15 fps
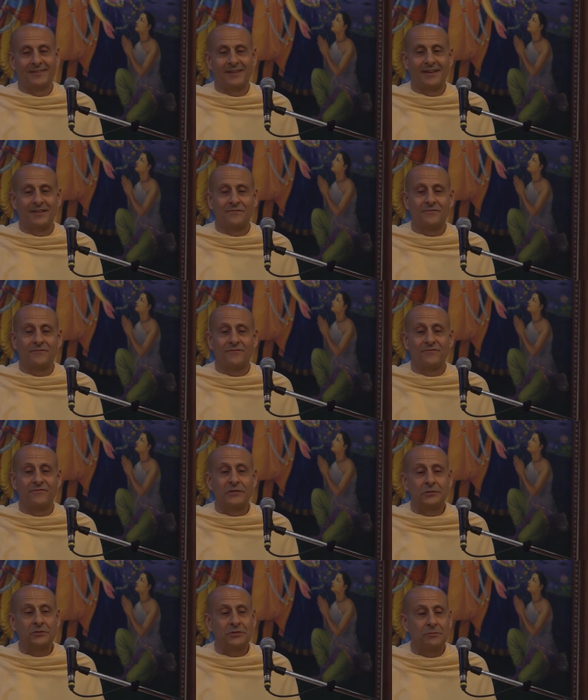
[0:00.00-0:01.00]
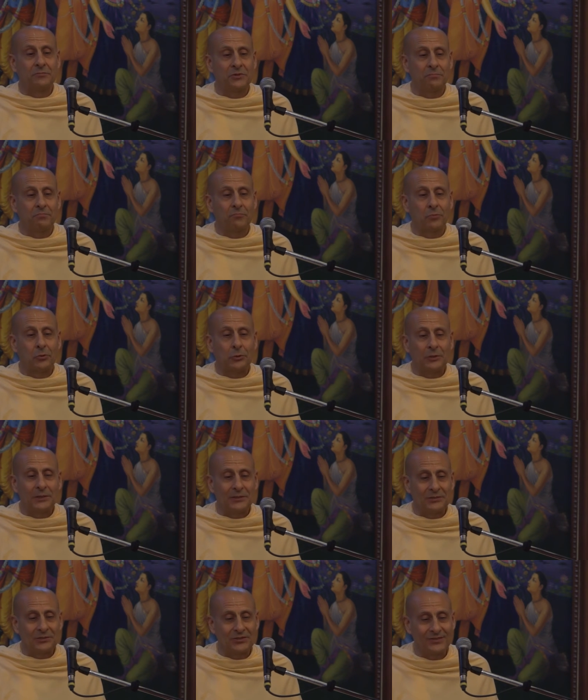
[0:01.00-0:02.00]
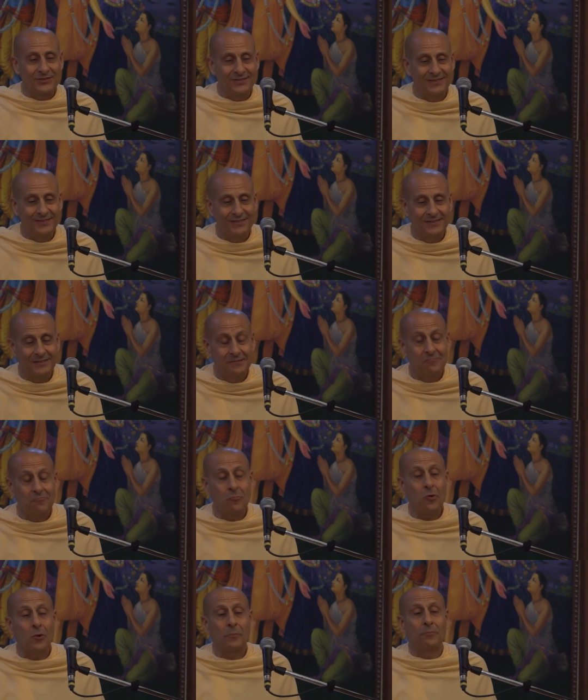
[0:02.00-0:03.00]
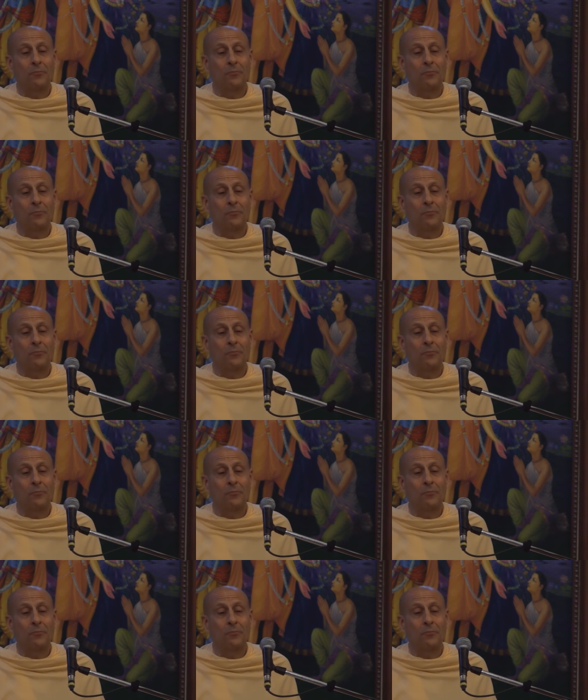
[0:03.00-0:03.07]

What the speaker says: and filled them with poison. More